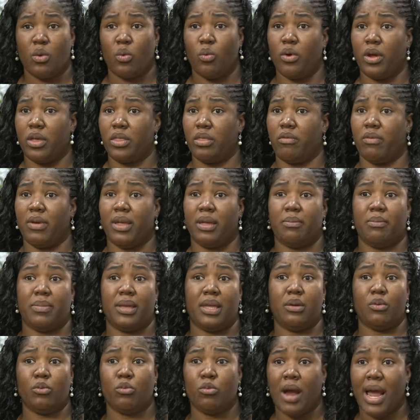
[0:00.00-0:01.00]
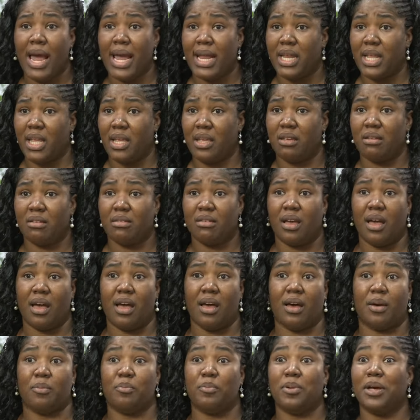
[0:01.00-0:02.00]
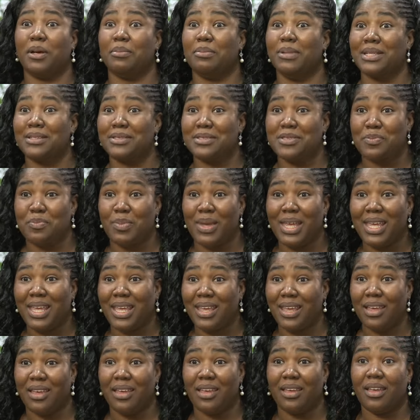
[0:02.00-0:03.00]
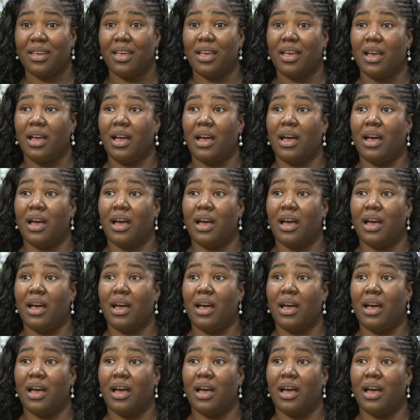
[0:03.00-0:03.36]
whether it be writing, public speaking.